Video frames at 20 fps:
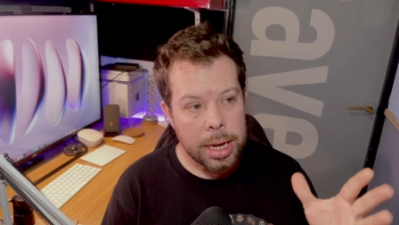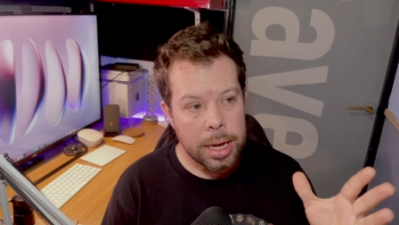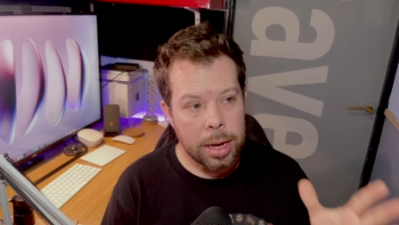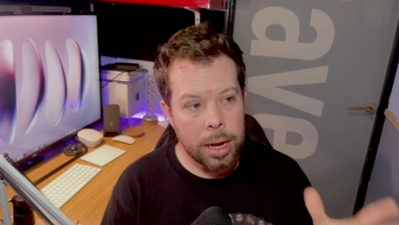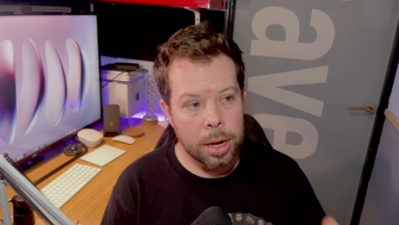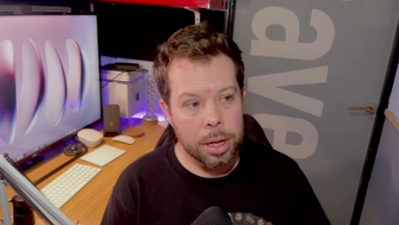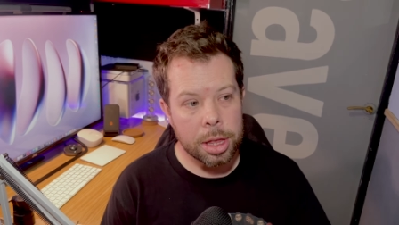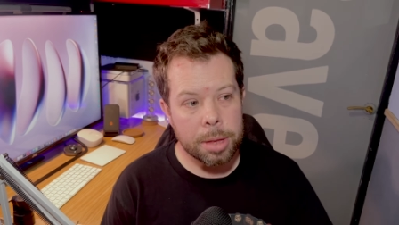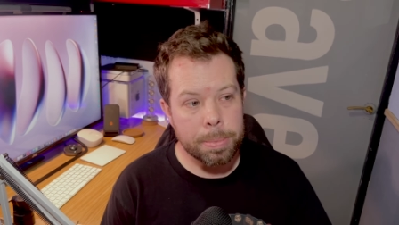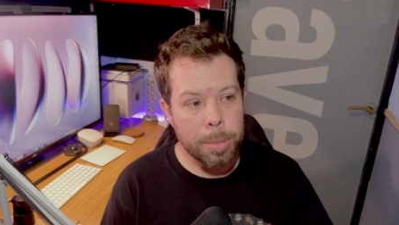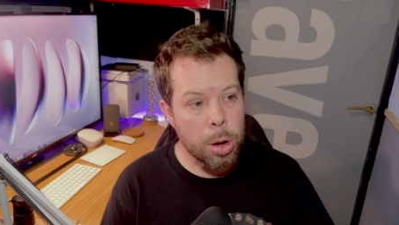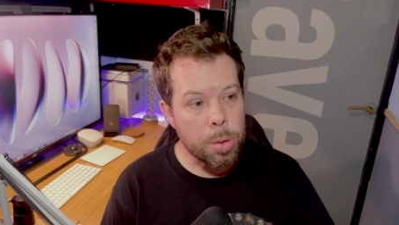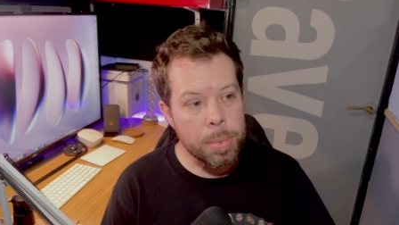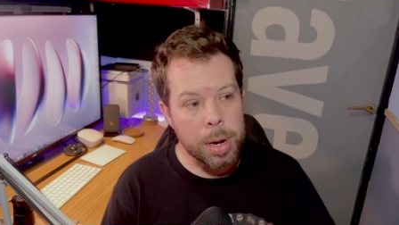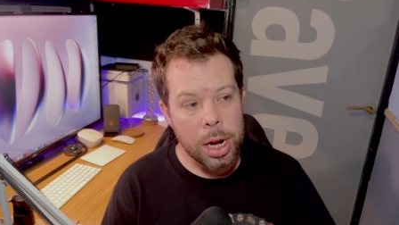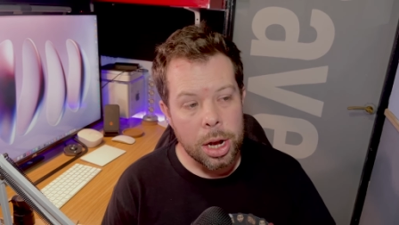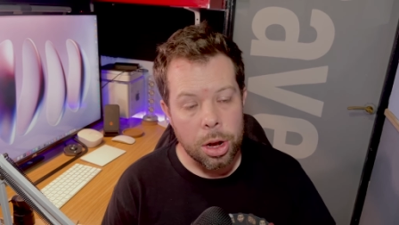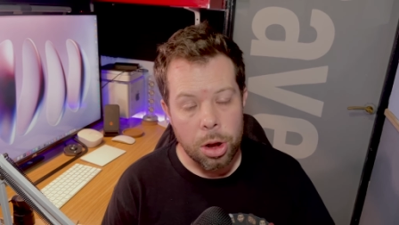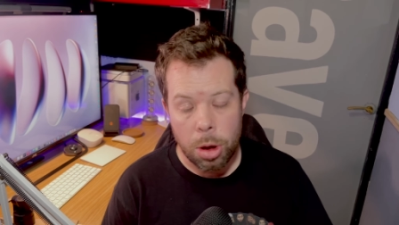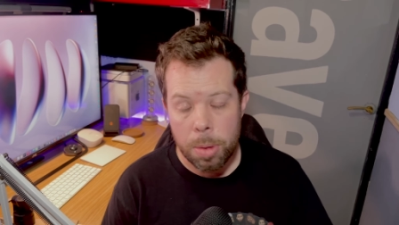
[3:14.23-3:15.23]
at the
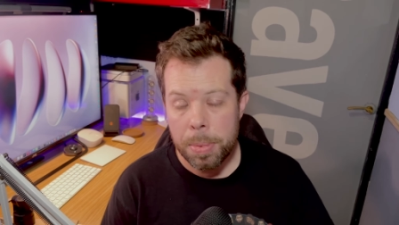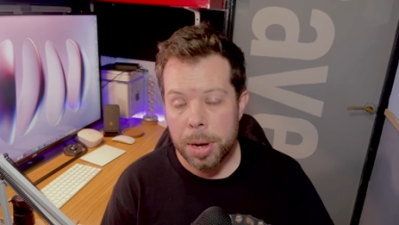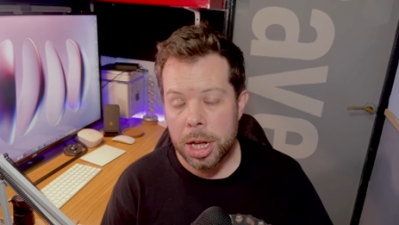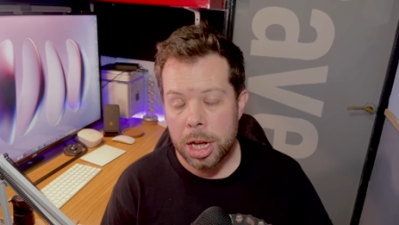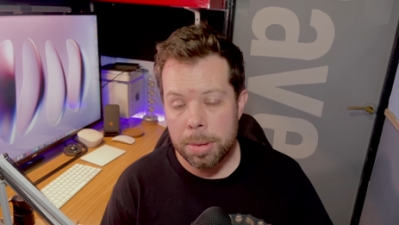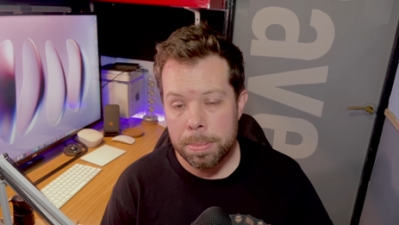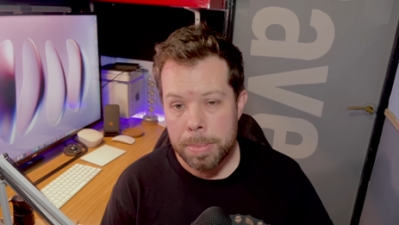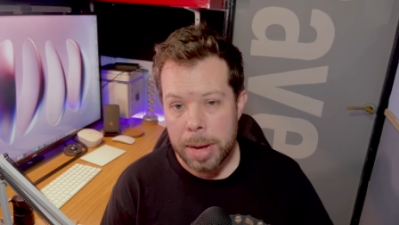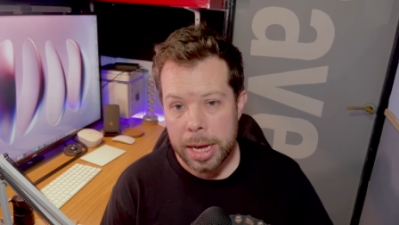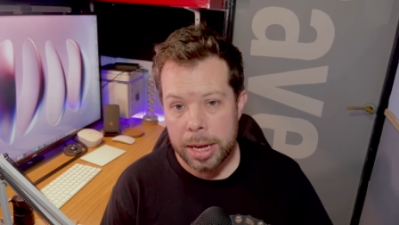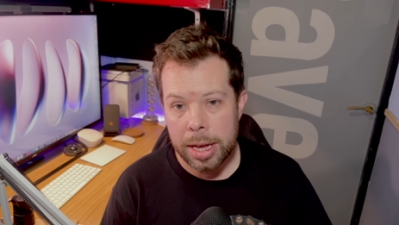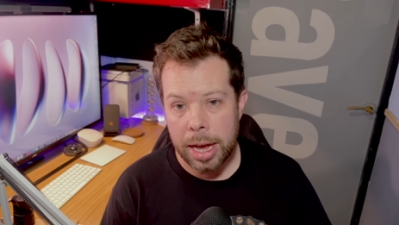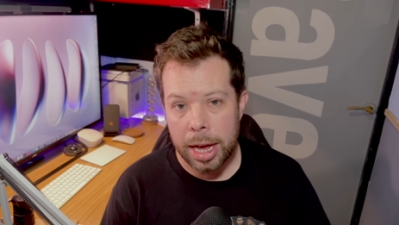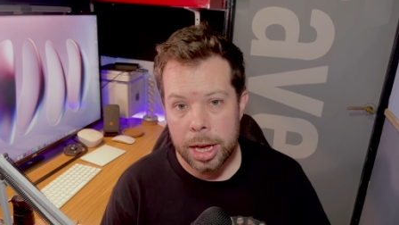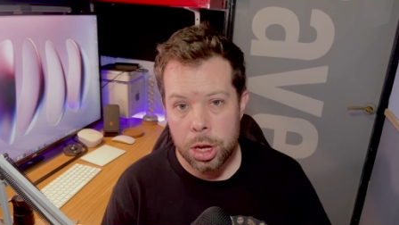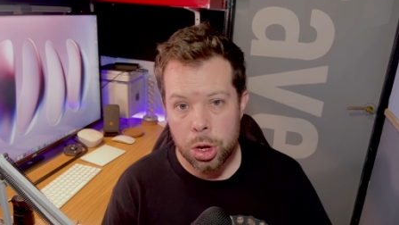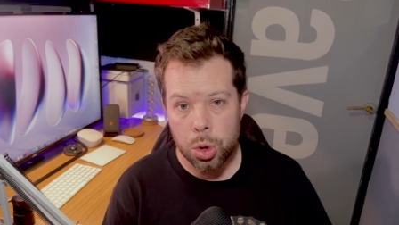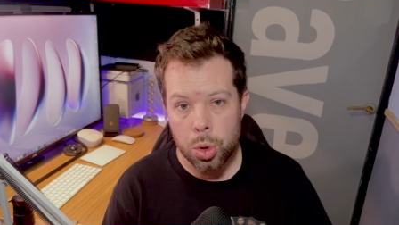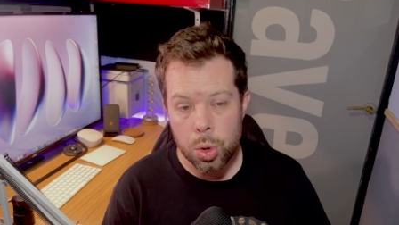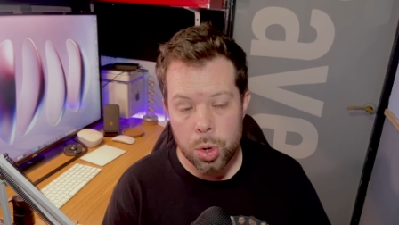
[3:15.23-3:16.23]
moment, nobody can make
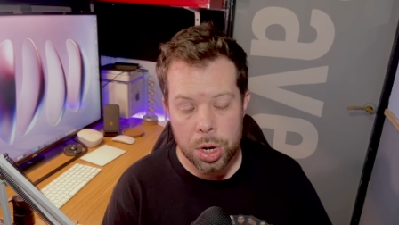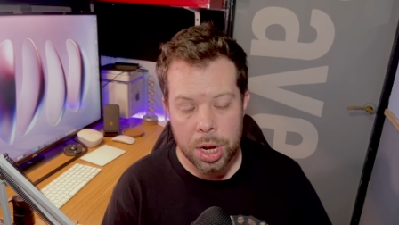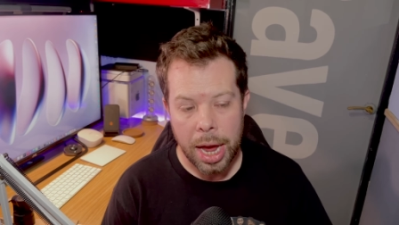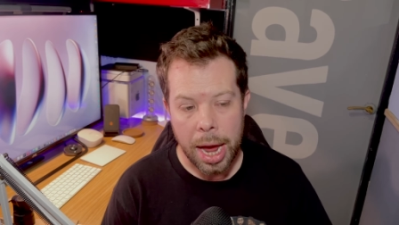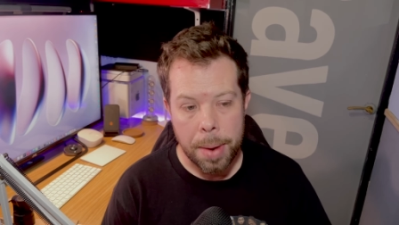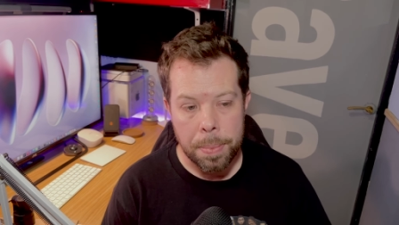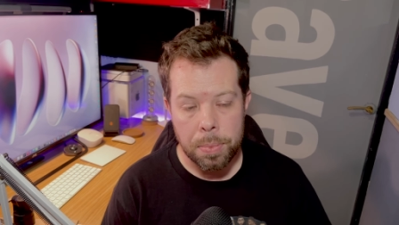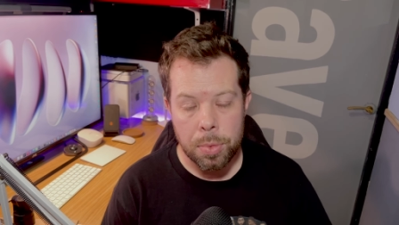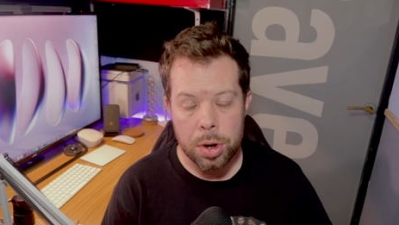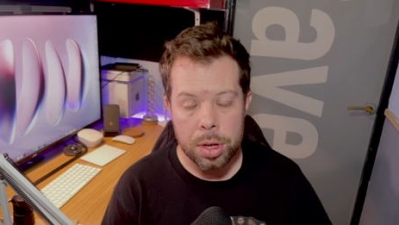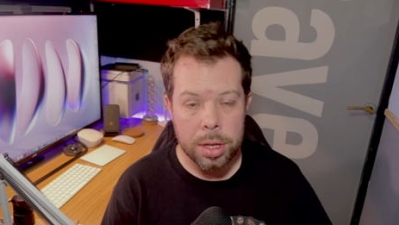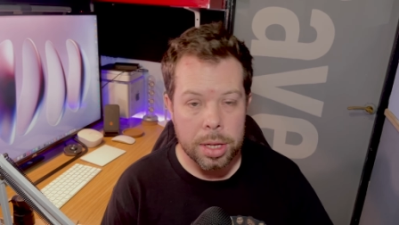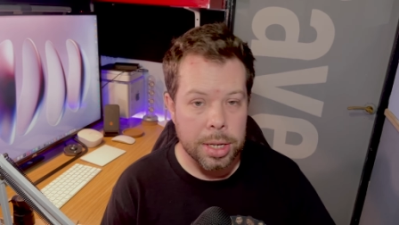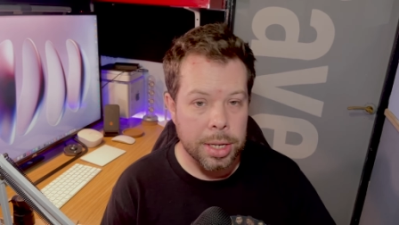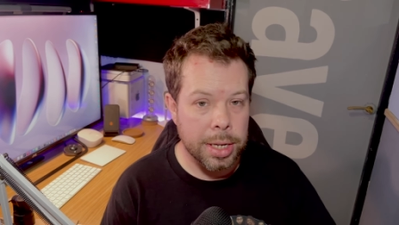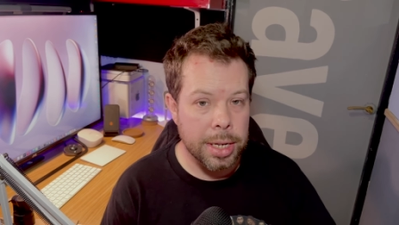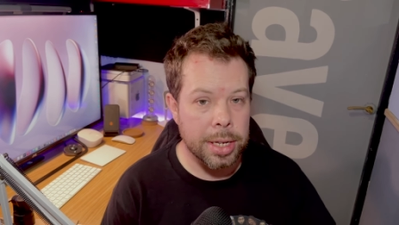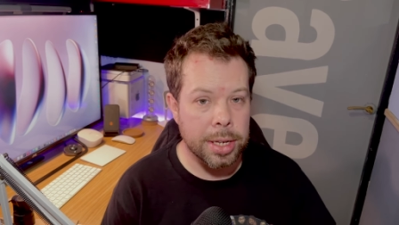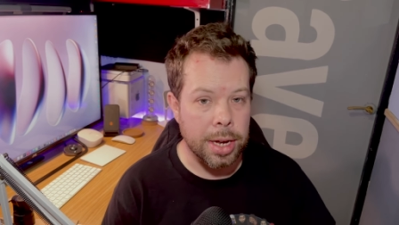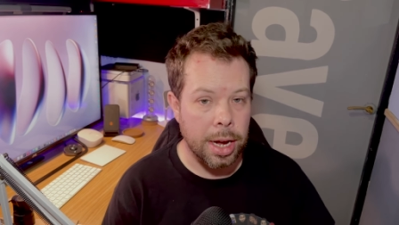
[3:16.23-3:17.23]
a good camera that
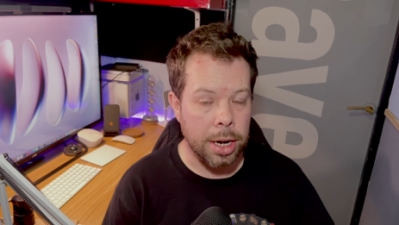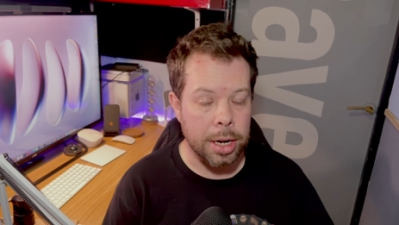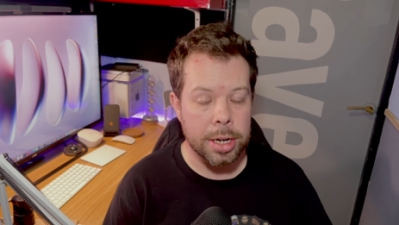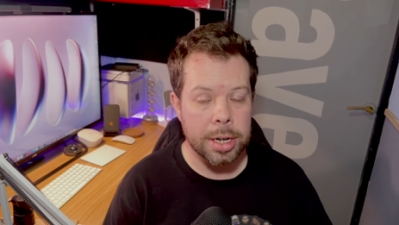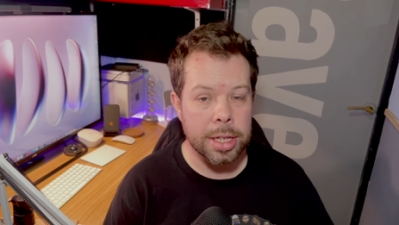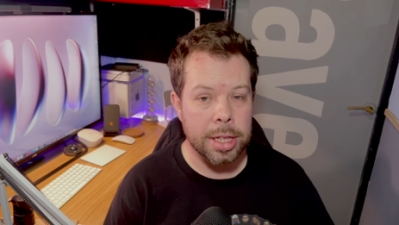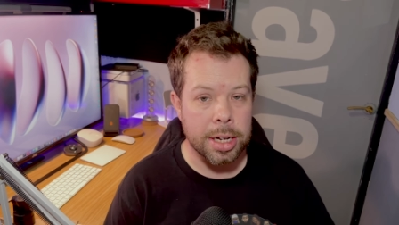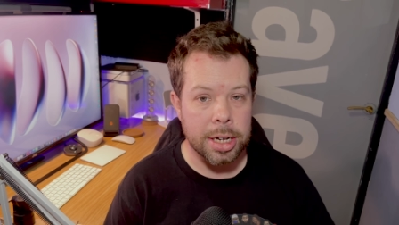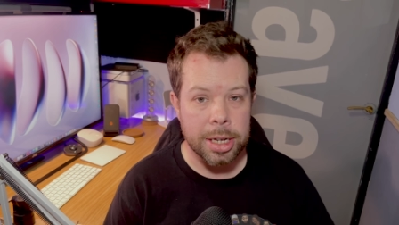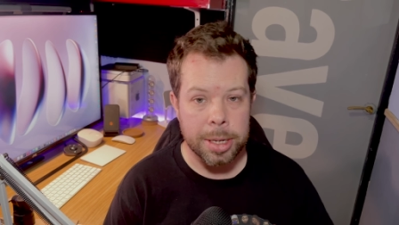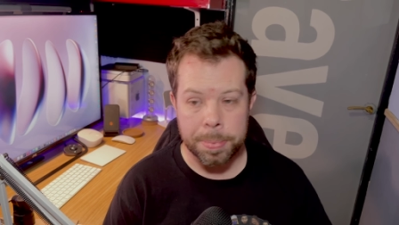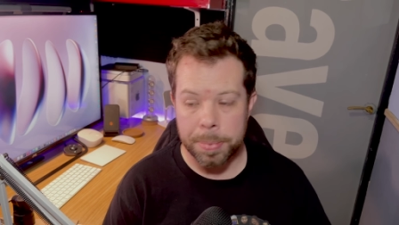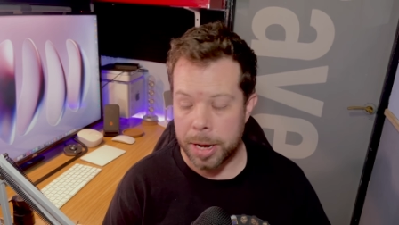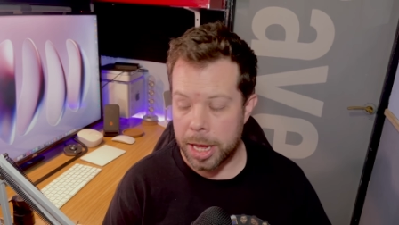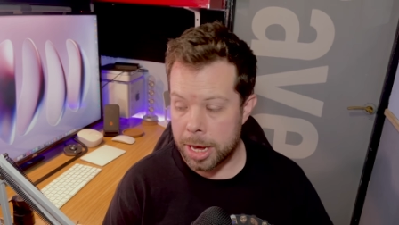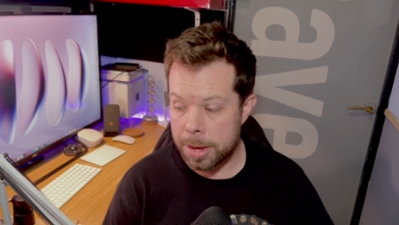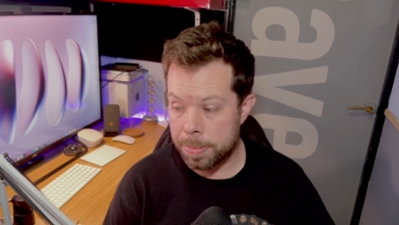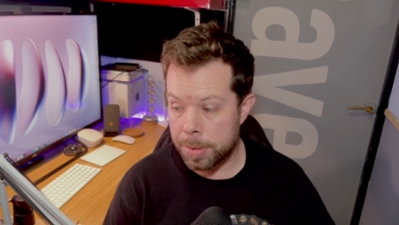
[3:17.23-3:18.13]
sits under the display,